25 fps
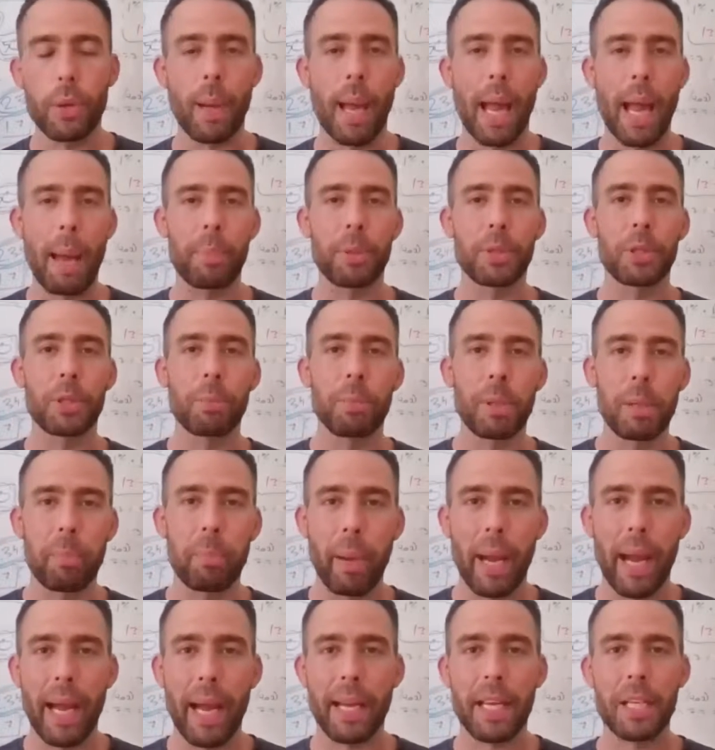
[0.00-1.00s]
I'm happy to be
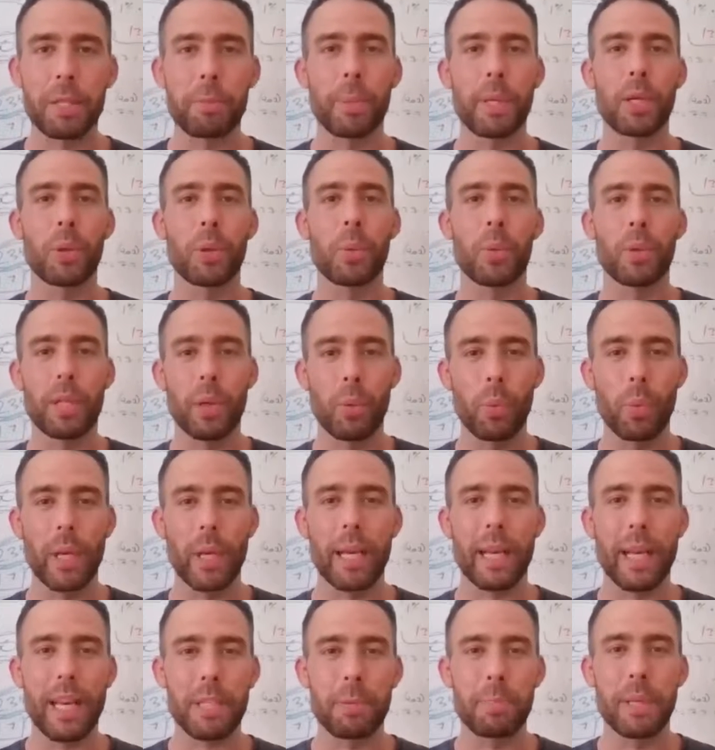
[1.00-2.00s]
back. It's been the
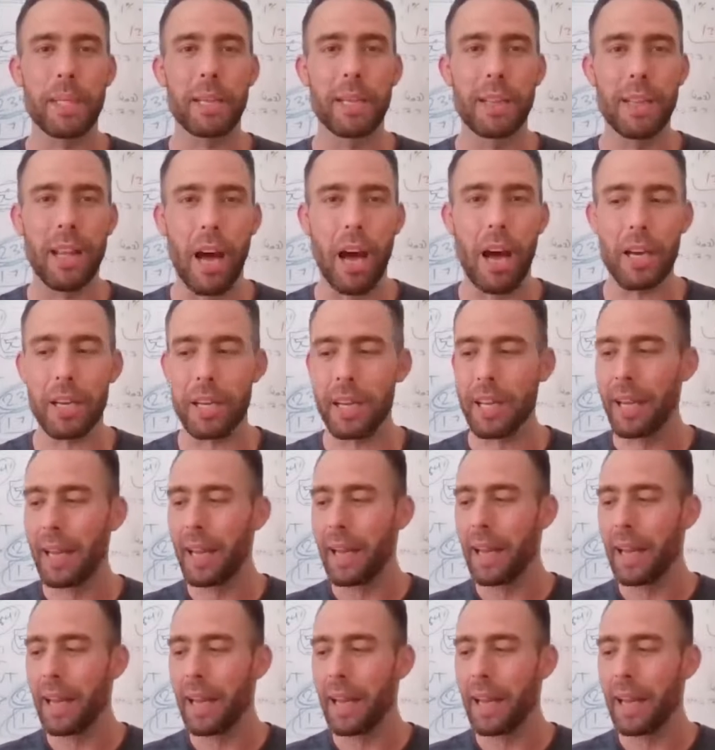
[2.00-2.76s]
week has been long.